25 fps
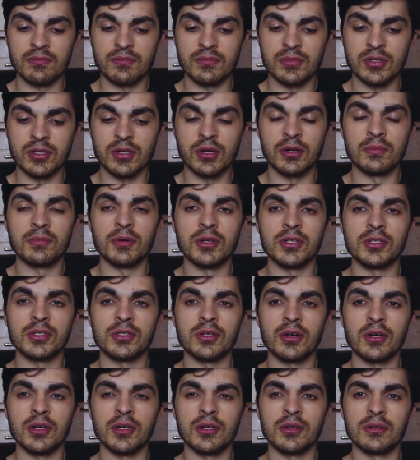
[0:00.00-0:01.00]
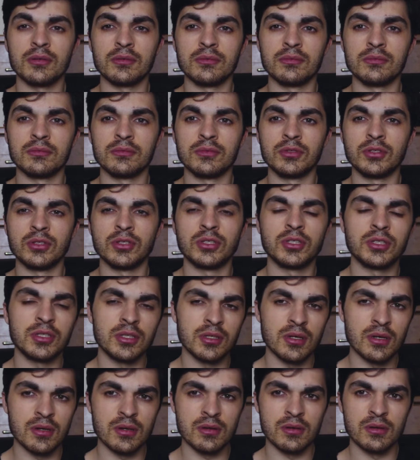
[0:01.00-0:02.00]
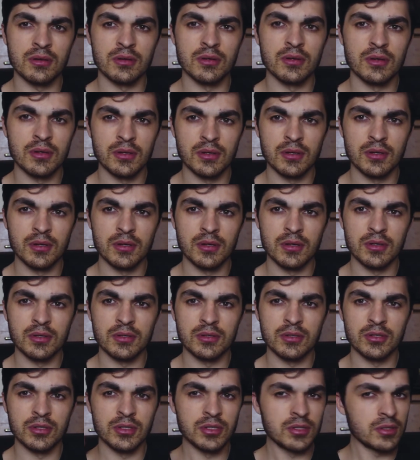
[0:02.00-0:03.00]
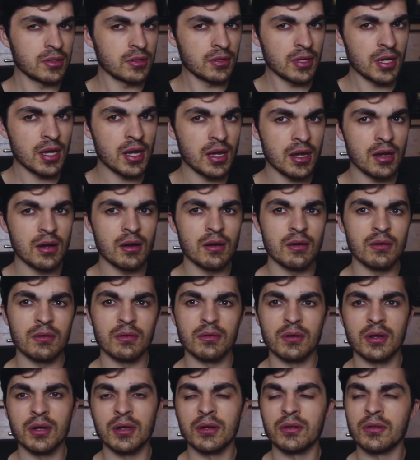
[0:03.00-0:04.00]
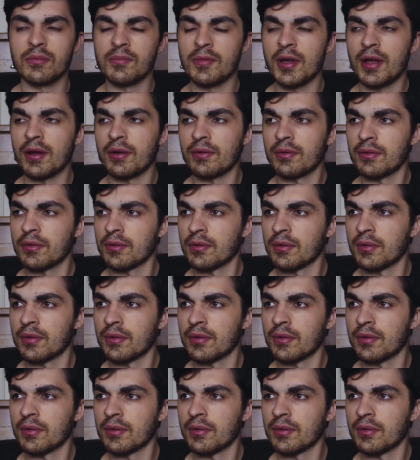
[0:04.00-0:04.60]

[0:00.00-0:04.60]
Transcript: side by side, just to hear them out.